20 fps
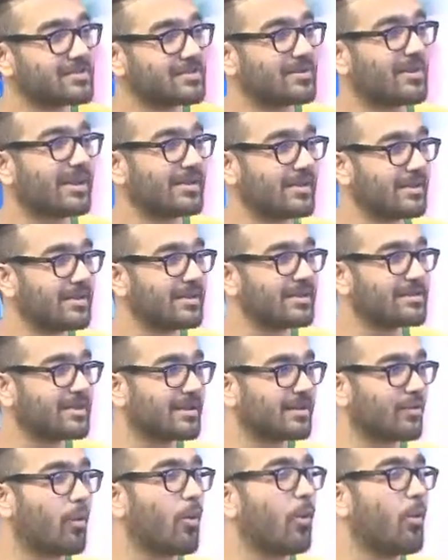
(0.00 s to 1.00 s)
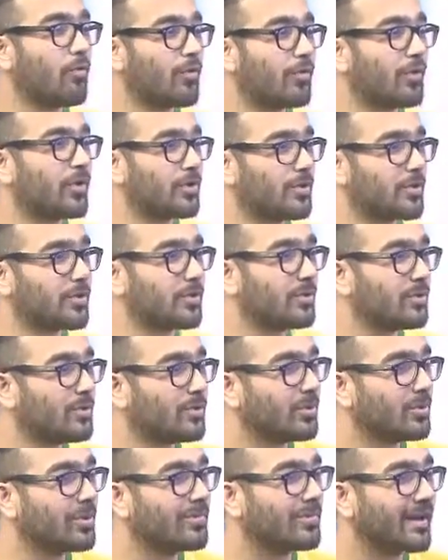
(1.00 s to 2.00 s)
So I think it's an over to you
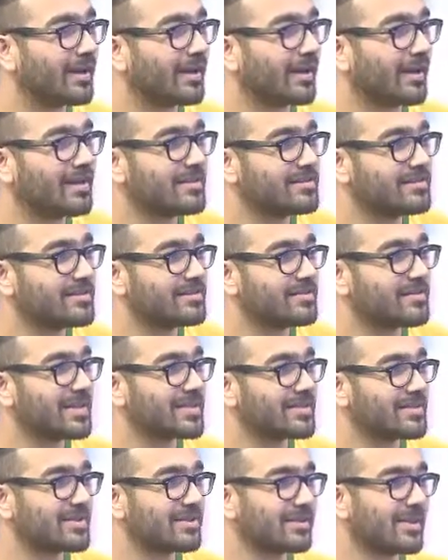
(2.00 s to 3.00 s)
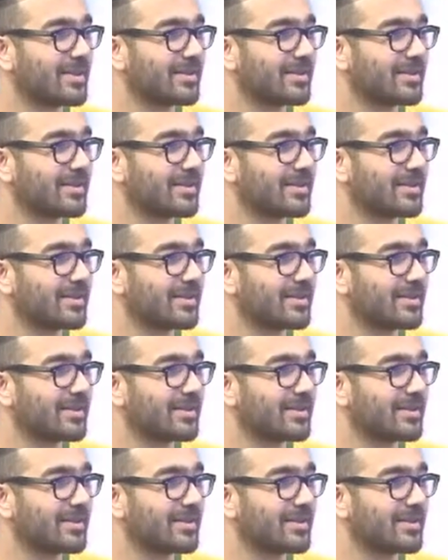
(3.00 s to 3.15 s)
Louis van Gaal situation there.